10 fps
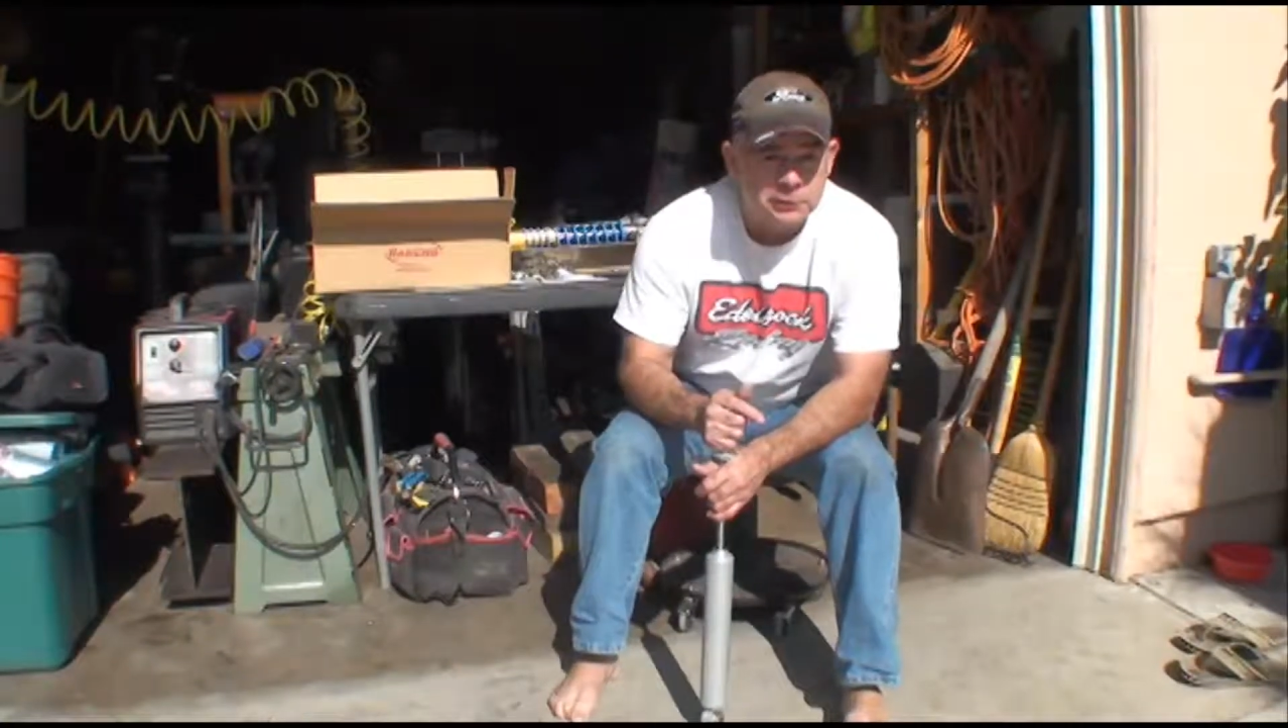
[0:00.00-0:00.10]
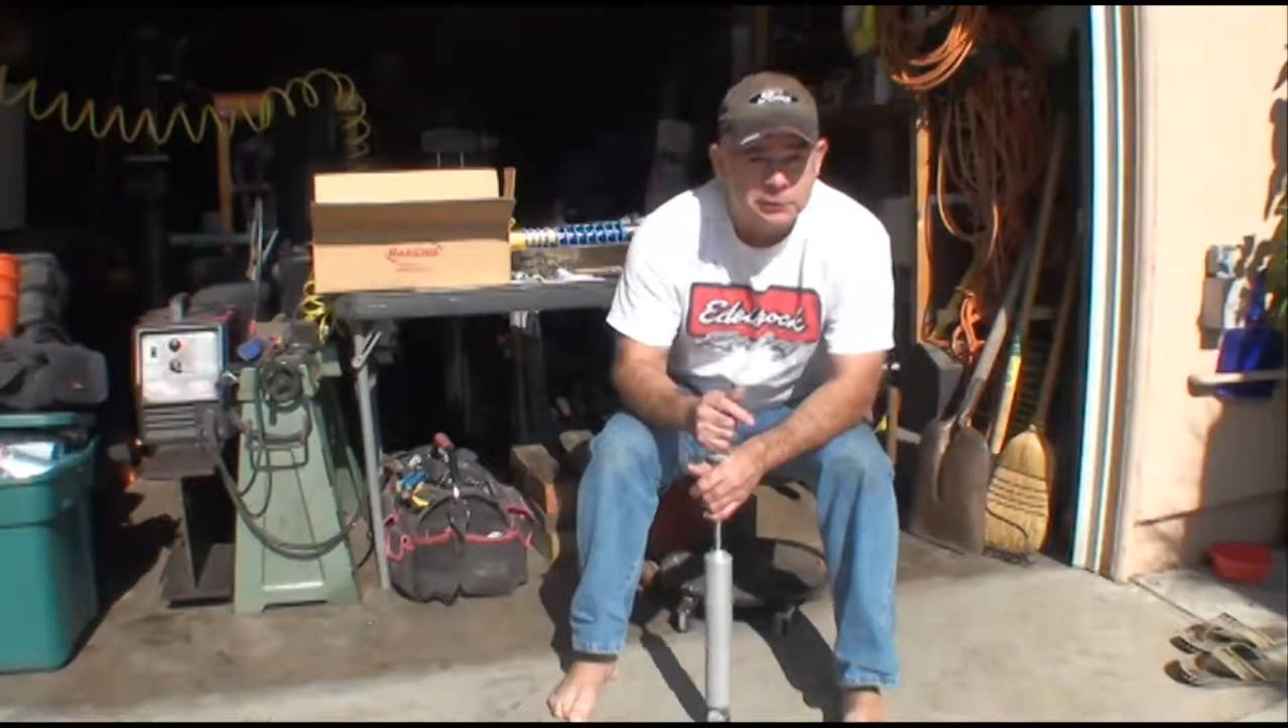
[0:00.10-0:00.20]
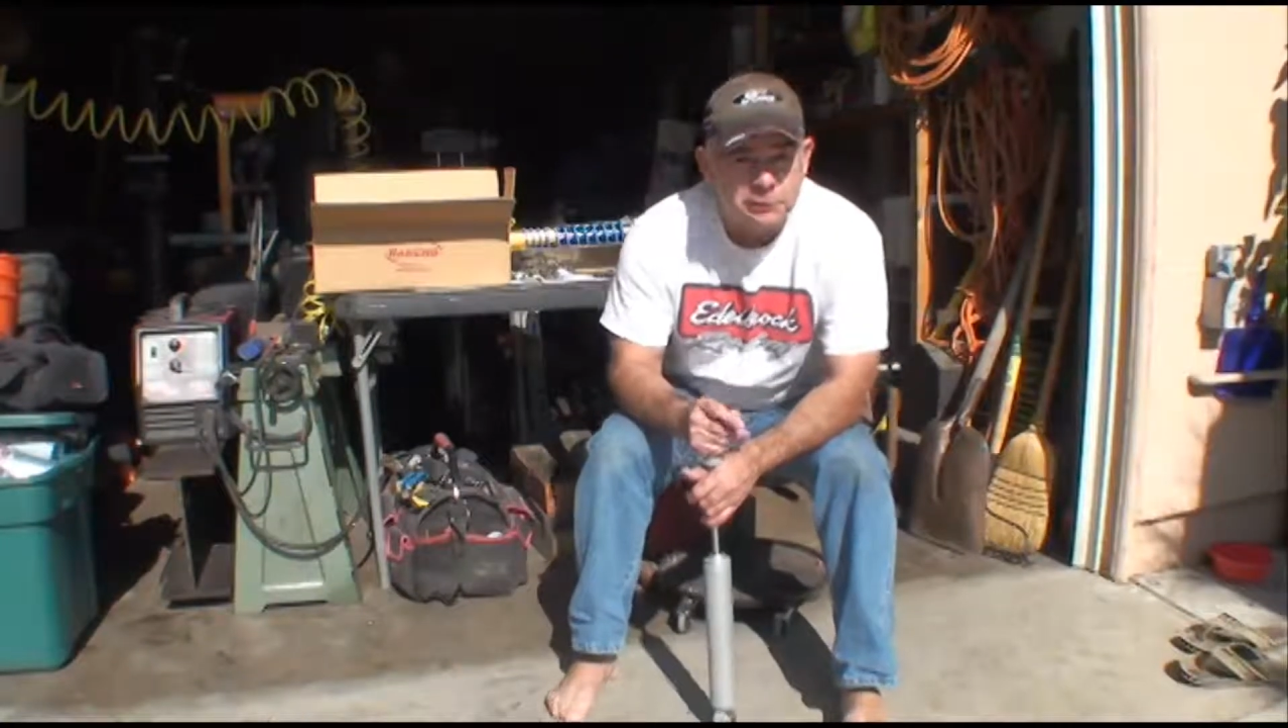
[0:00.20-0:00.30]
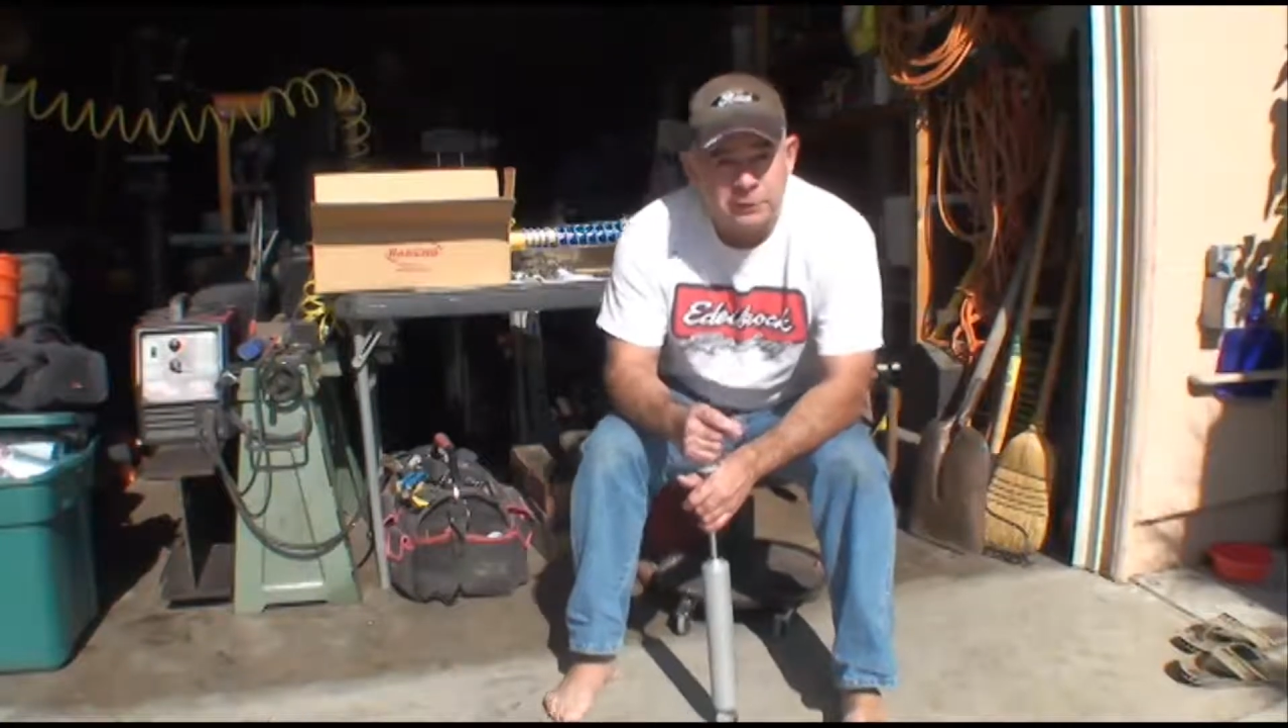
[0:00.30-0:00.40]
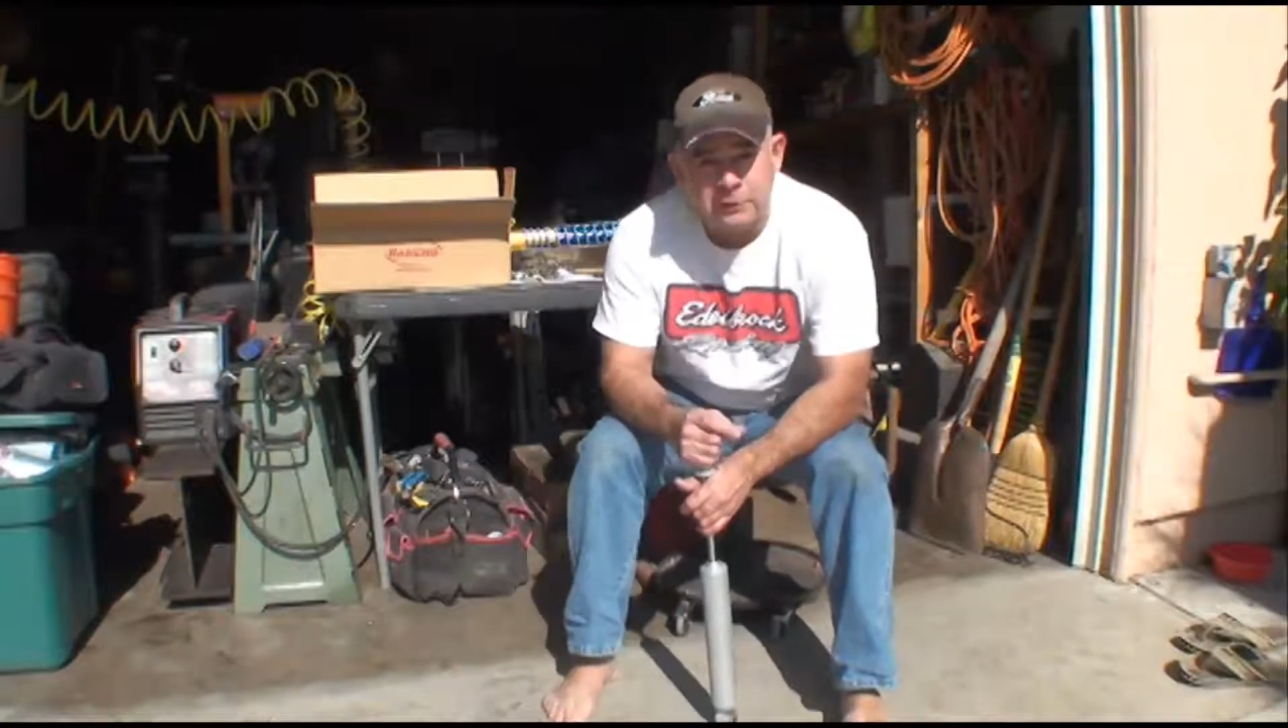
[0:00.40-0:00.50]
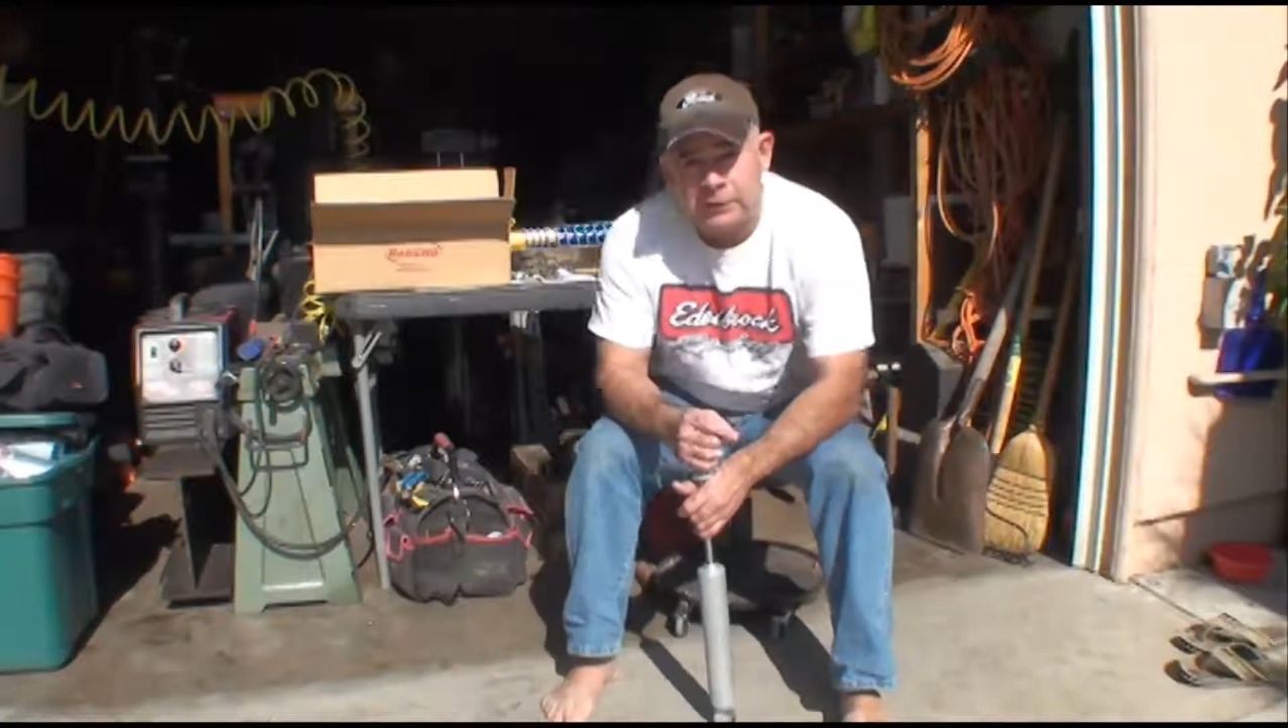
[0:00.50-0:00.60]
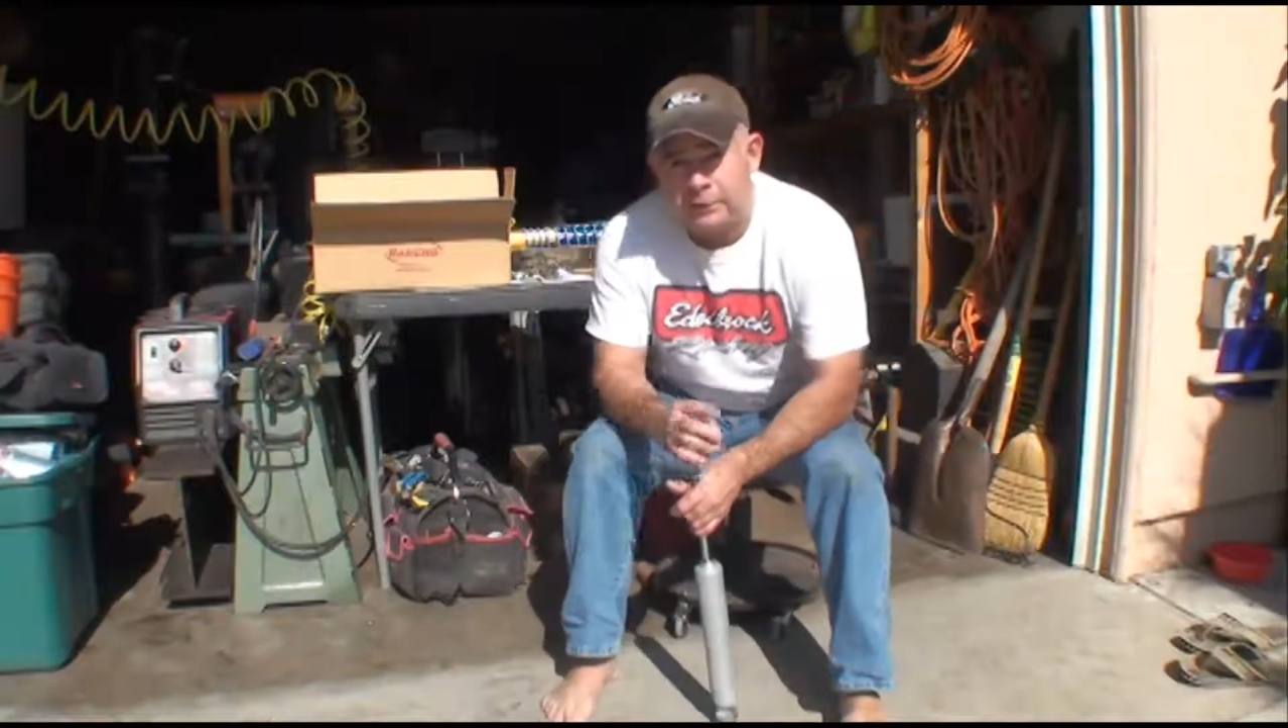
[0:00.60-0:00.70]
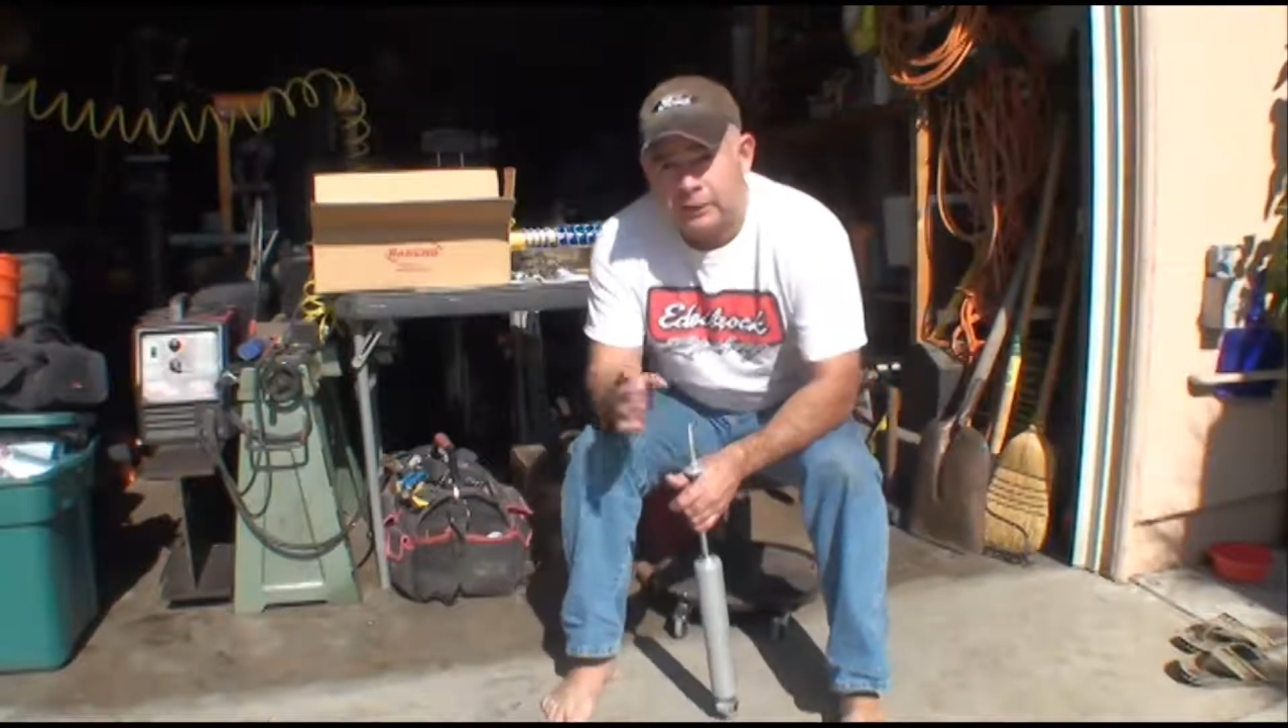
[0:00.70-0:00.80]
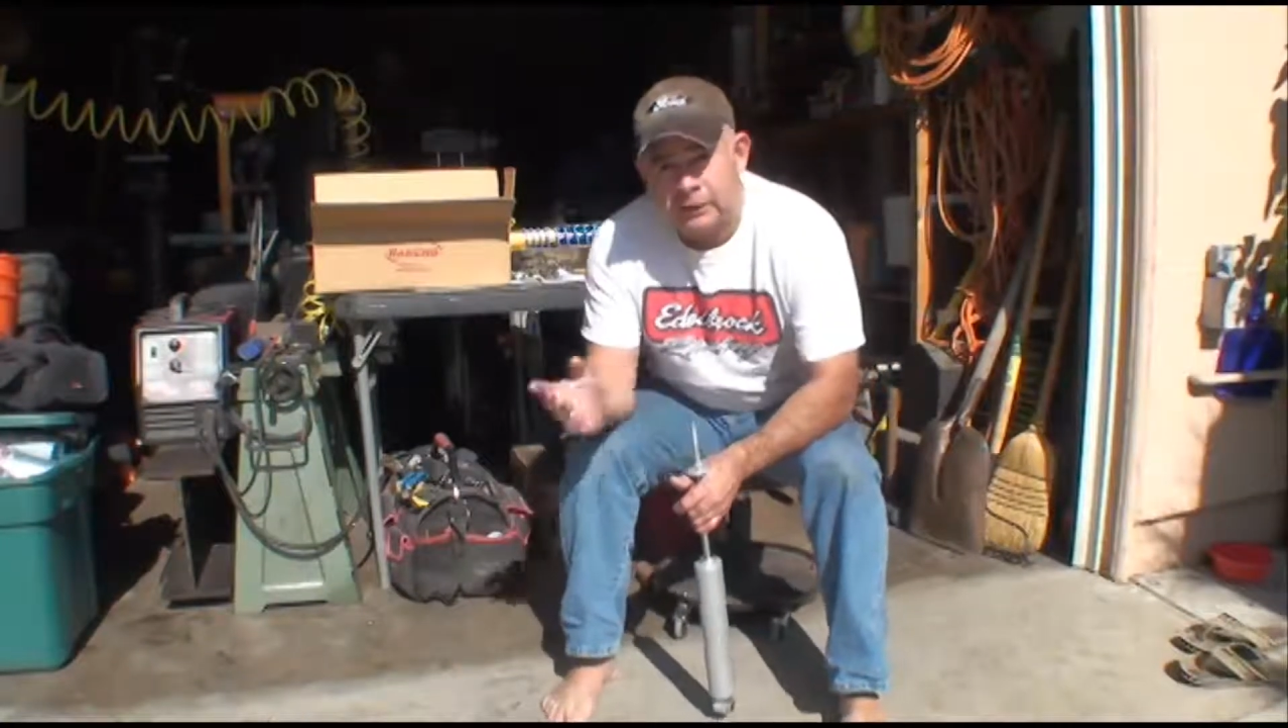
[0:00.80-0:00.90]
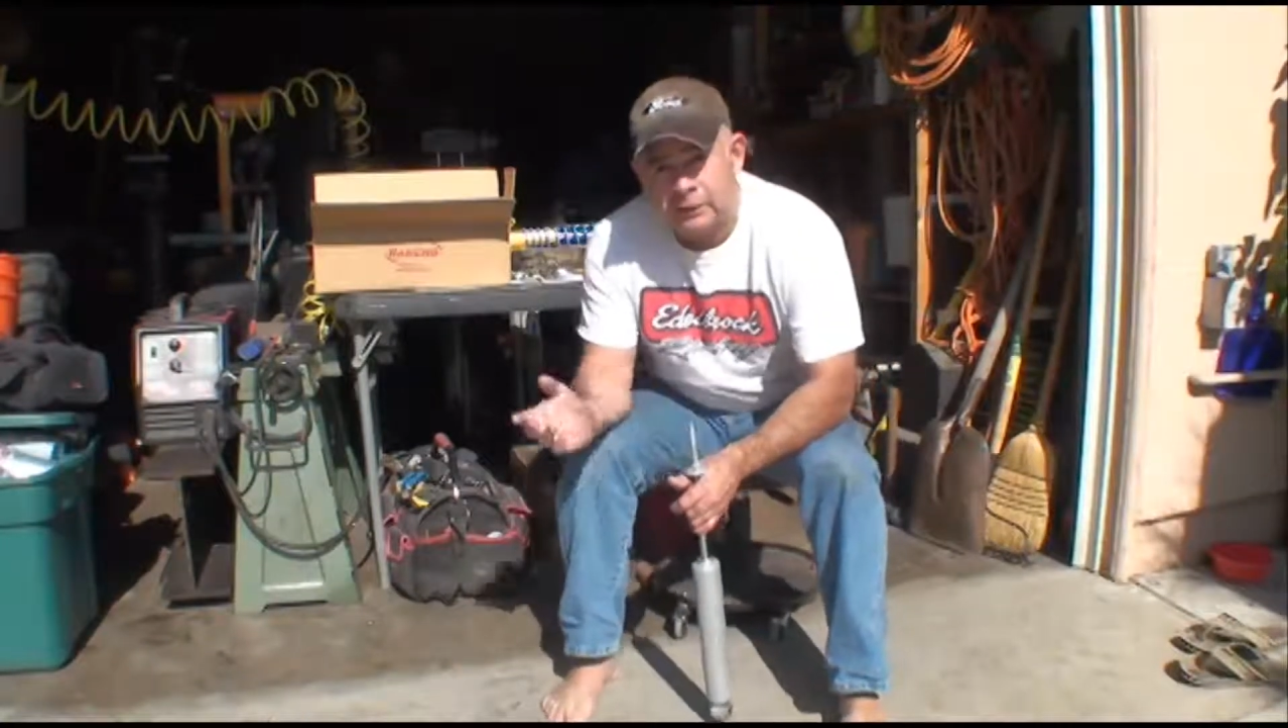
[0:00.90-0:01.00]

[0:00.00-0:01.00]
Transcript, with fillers: You know,